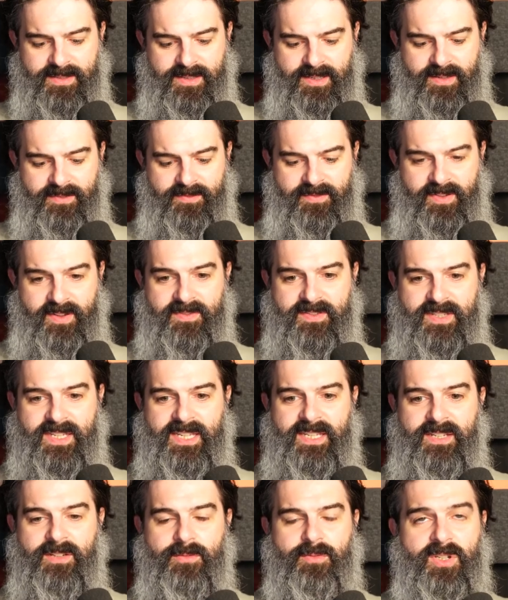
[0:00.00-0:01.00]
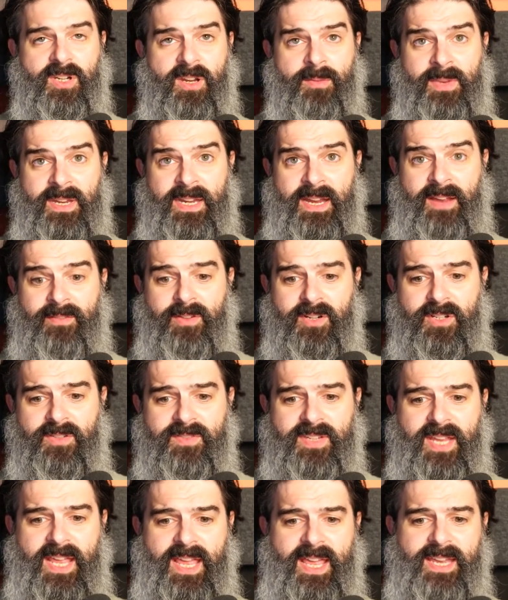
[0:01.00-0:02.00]
15, which should give me an average of
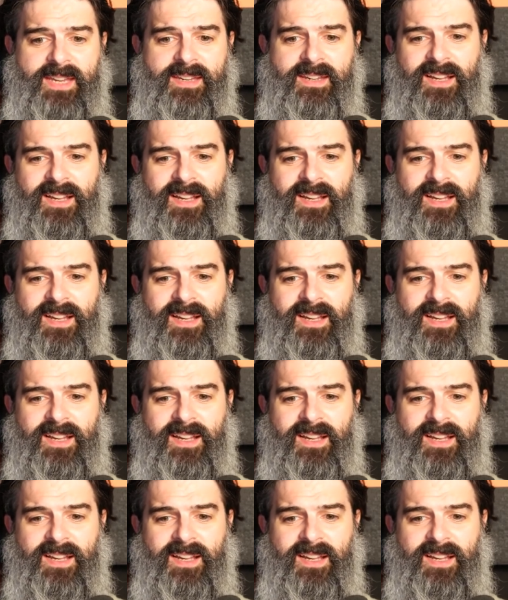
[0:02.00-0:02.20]
10.